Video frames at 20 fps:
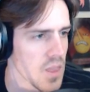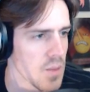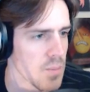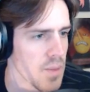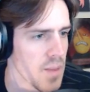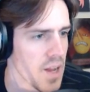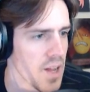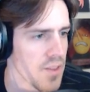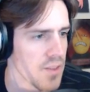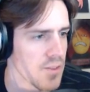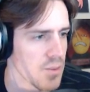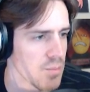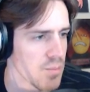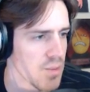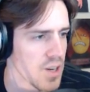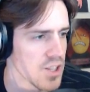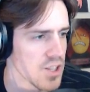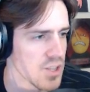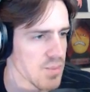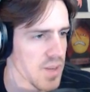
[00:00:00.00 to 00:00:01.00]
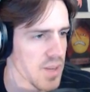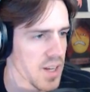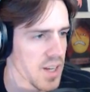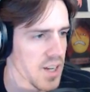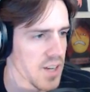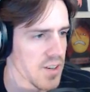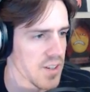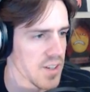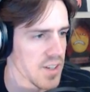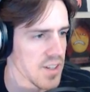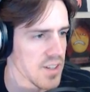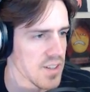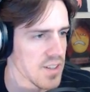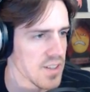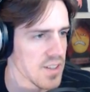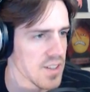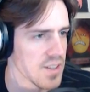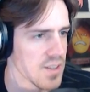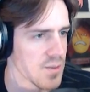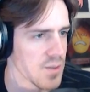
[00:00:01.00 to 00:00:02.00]
Paths are branching back out
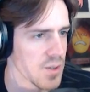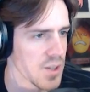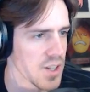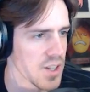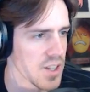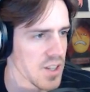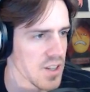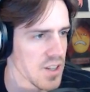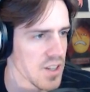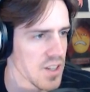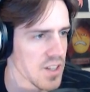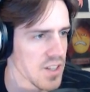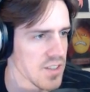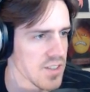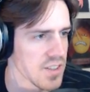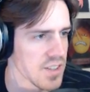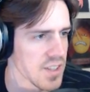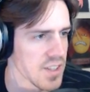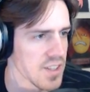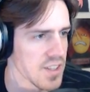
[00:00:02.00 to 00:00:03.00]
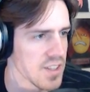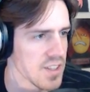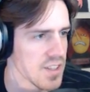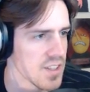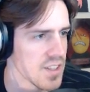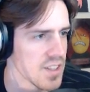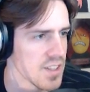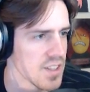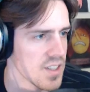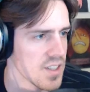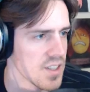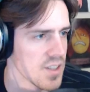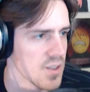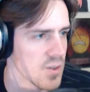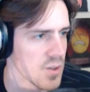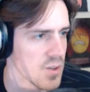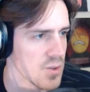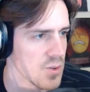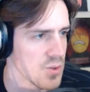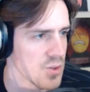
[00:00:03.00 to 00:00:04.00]
again. We're gonna get lost again.
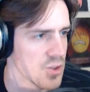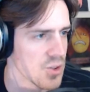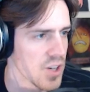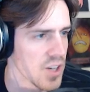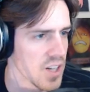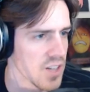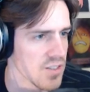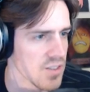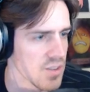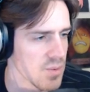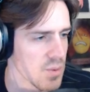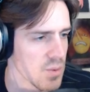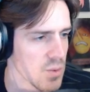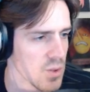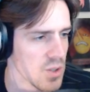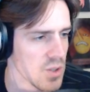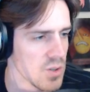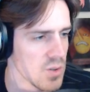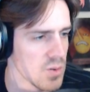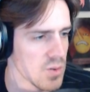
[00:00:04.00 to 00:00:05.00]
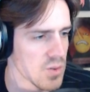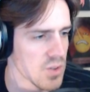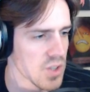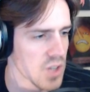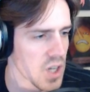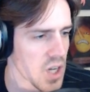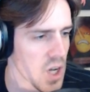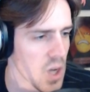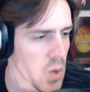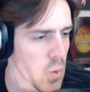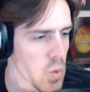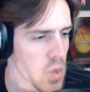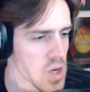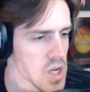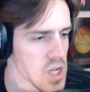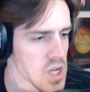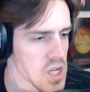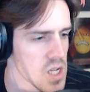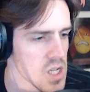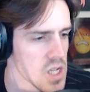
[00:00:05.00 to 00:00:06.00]
Or lose track of something. We'll lose our
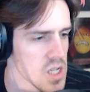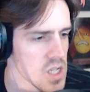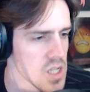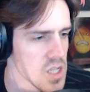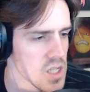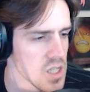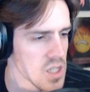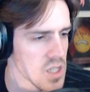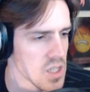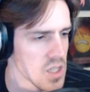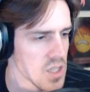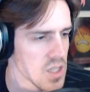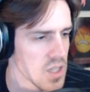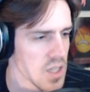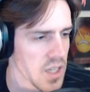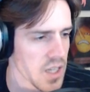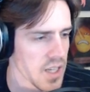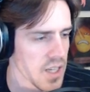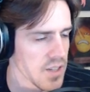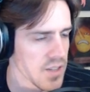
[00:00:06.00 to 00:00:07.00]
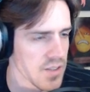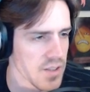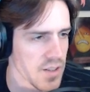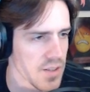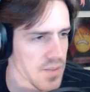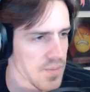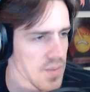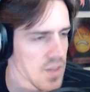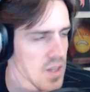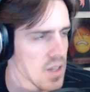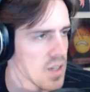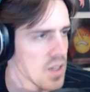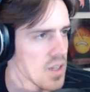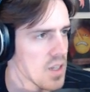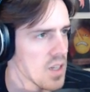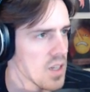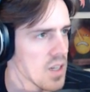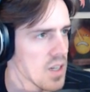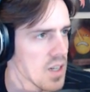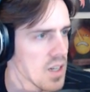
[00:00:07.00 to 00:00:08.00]
way! I can't
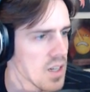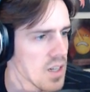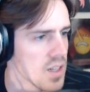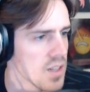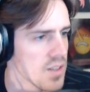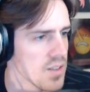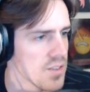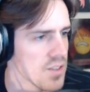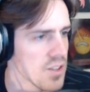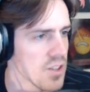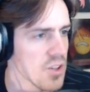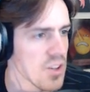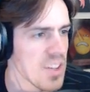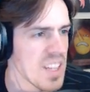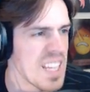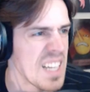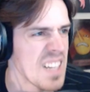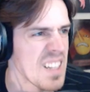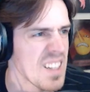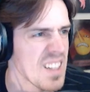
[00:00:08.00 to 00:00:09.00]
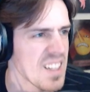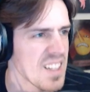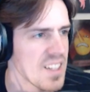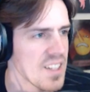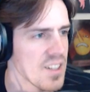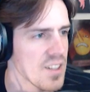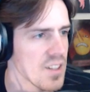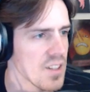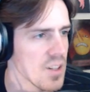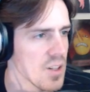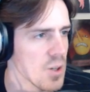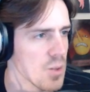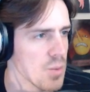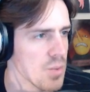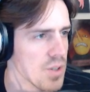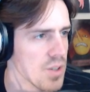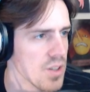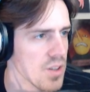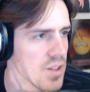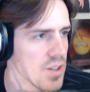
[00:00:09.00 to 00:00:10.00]
sing. Trying to do the Kill a Kill
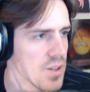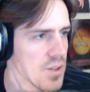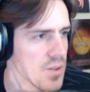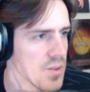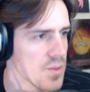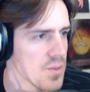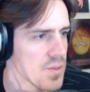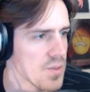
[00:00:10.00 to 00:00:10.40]
opening, though.